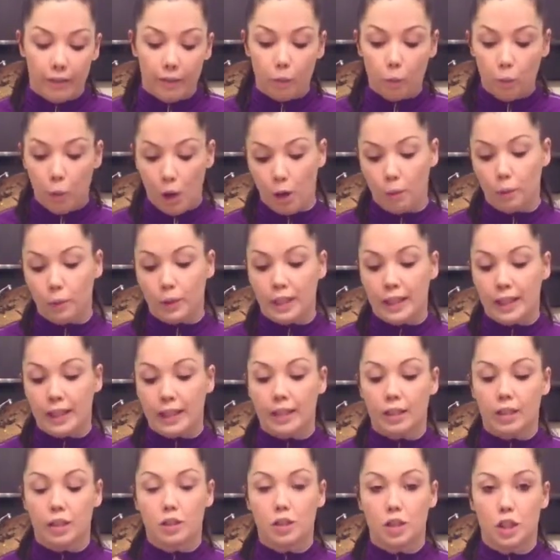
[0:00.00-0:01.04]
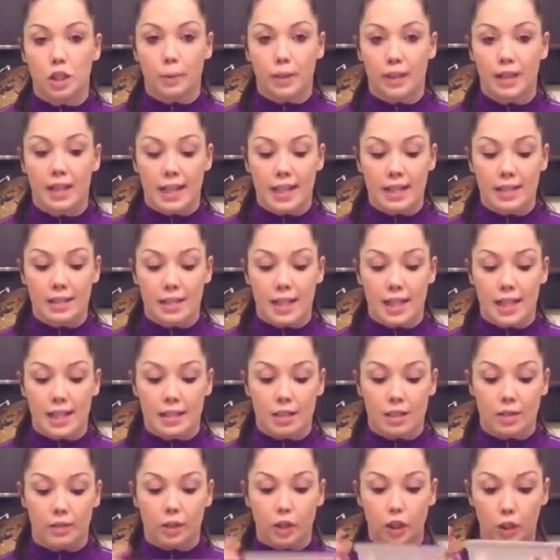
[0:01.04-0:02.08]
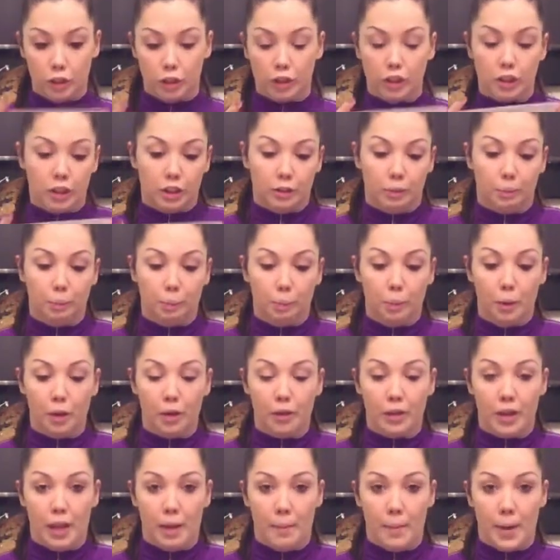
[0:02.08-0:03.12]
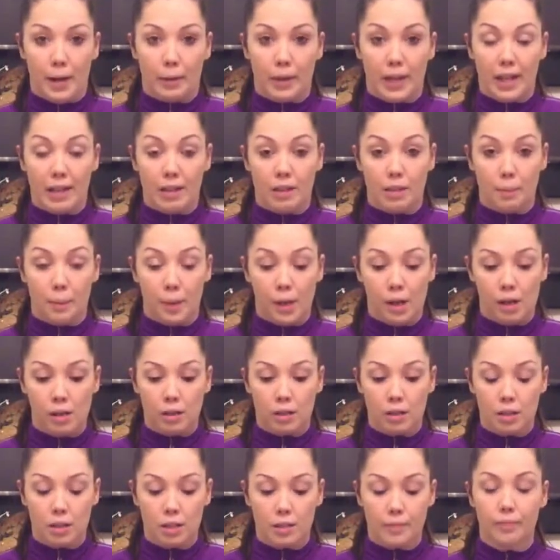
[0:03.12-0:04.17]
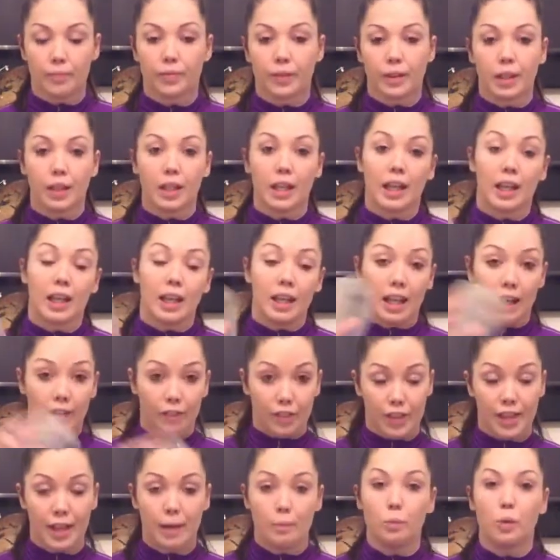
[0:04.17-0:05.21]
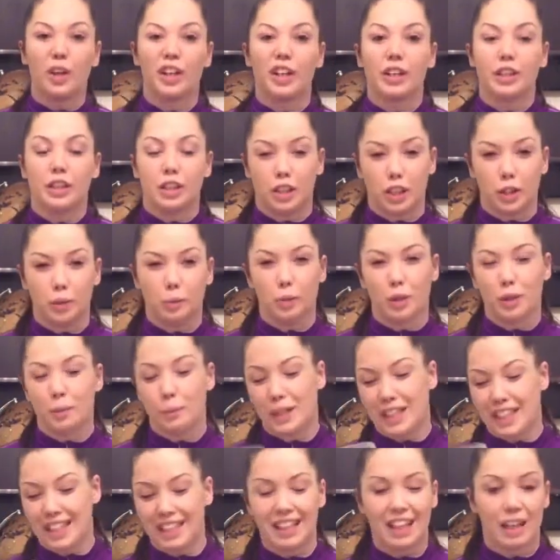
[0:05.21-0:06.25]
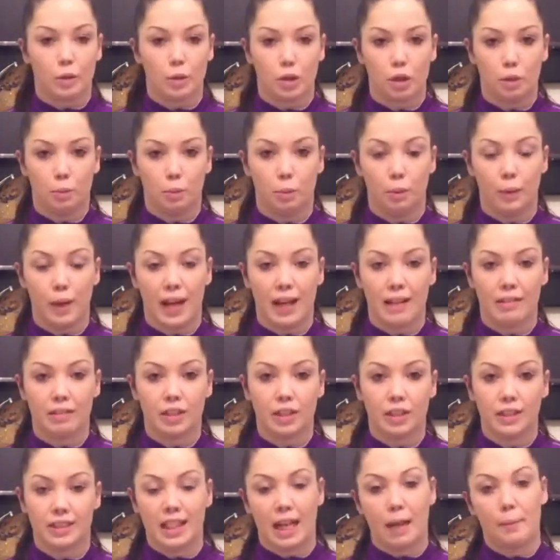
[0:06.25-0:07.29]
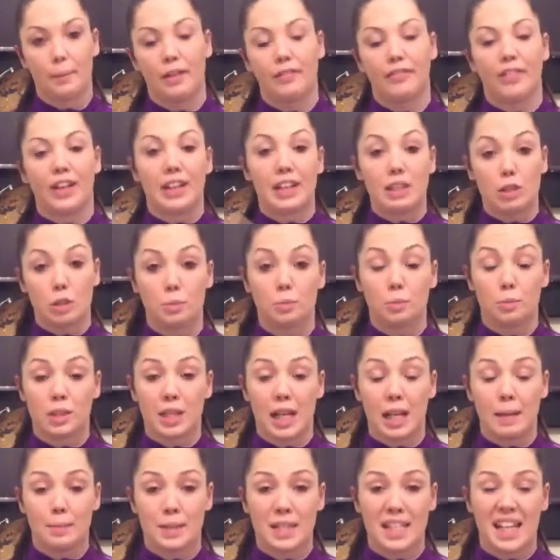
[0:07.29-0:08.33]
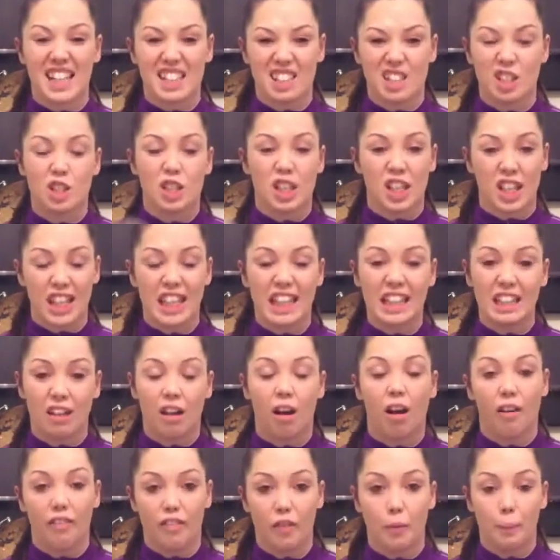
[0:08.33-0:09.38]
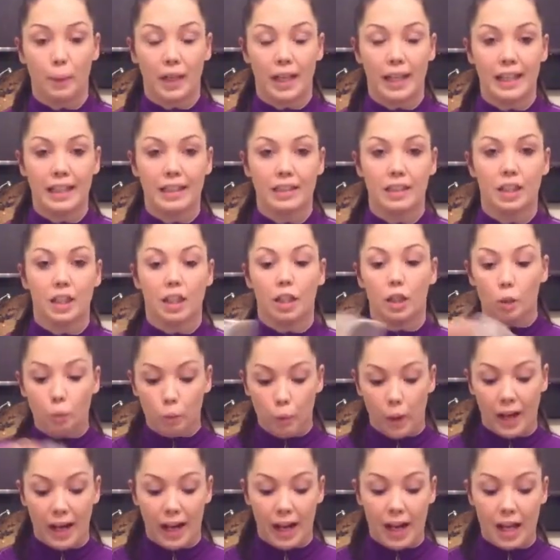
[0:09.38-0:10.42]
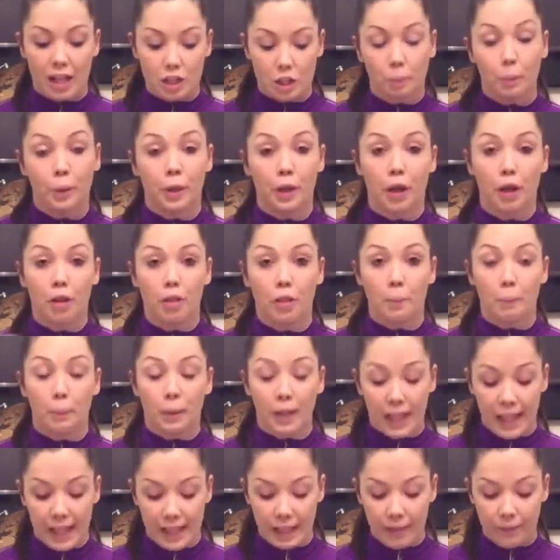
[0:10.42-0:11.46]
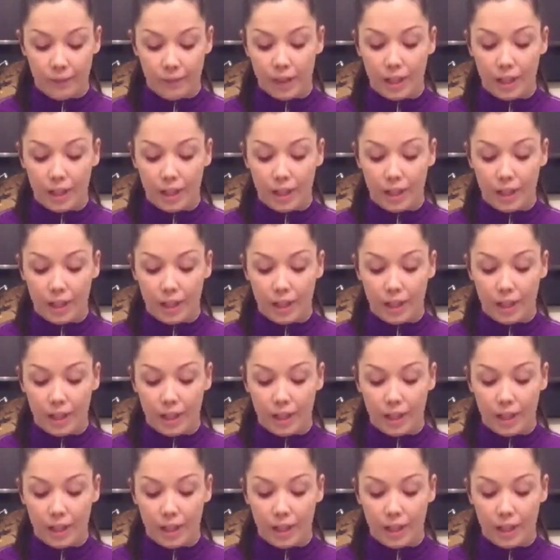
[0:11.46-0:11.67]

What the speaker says: What we can do with this is you put the amount in the box. If you don't want to be eating out of Tupperware all the time, I find it sometimes nicer to eat off a plate. When I actually put it on the plate,